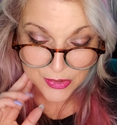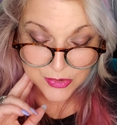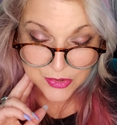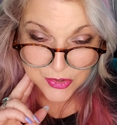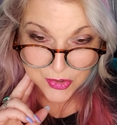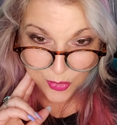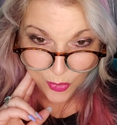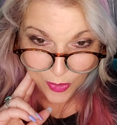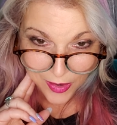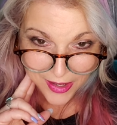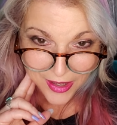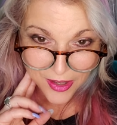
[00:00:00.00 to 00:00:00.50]

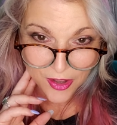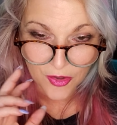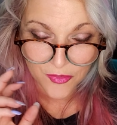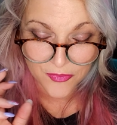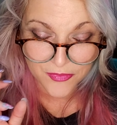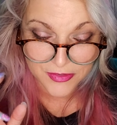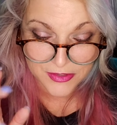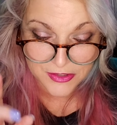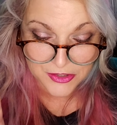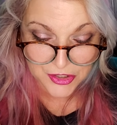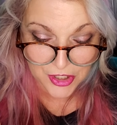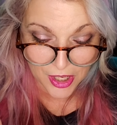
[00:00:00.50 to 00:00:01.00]

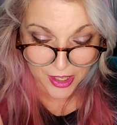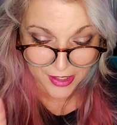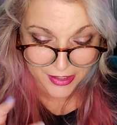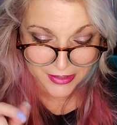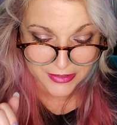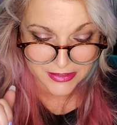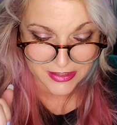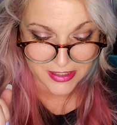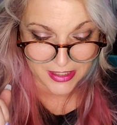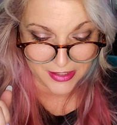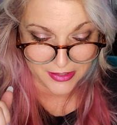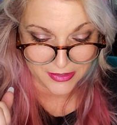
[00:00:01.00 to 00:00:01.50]
12,
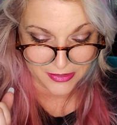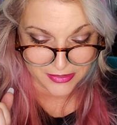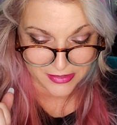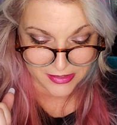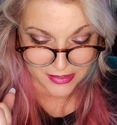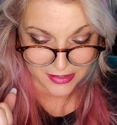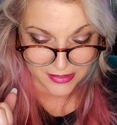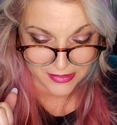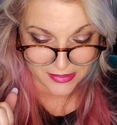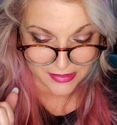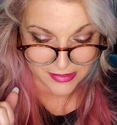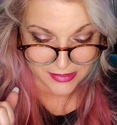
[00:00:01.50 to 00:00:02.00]
John tells
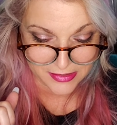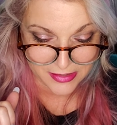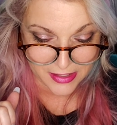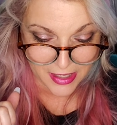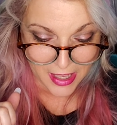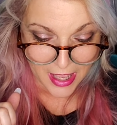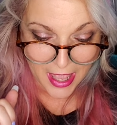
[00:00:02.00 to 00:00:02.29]
us,